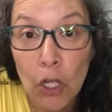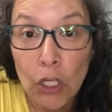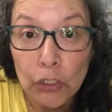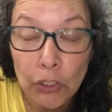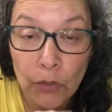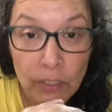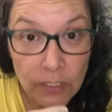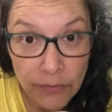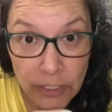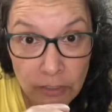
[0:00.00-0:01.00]
So this
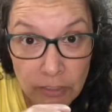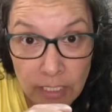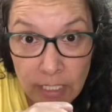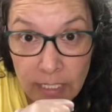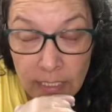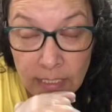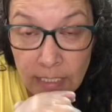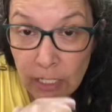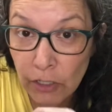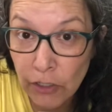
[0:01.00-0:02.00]
video is gonna
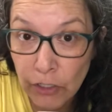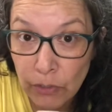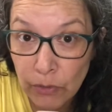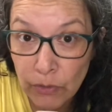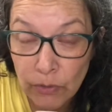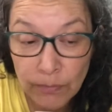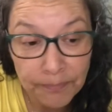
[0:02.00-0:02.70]
tell you